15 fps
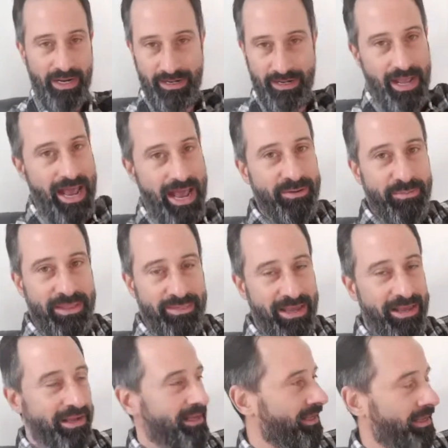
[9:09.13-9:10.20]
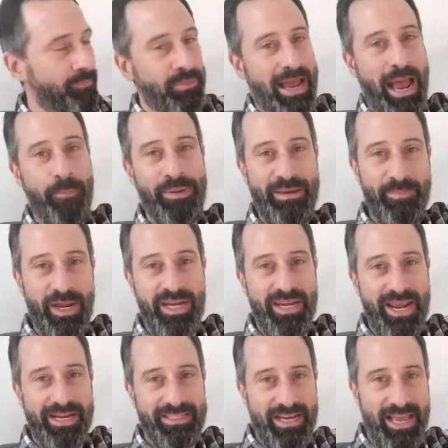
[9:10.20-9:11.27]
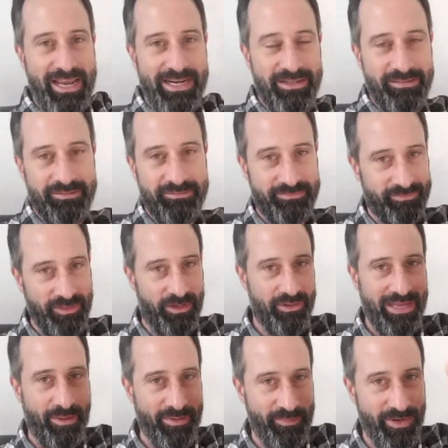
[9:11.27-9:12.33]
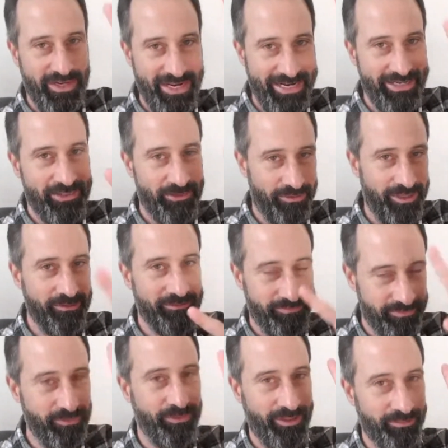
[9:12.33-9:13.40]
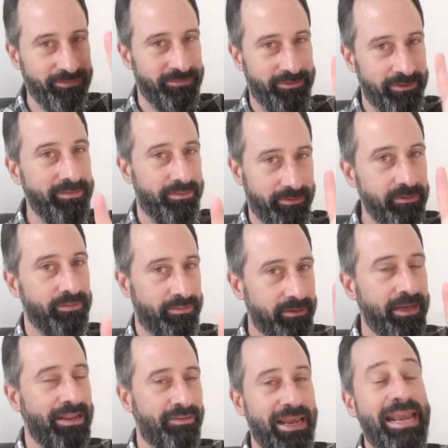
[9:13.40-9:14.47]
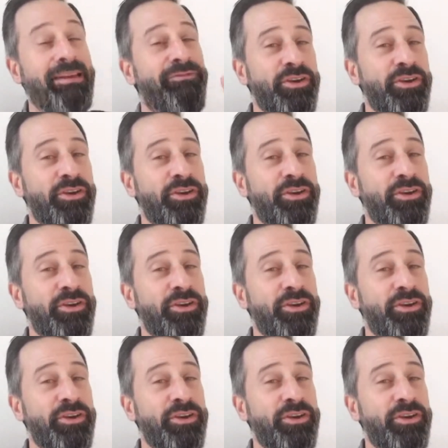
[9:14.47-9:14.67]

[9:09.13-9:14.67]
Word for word: had that Happy Monday slide, not the Happy Mondays, although... if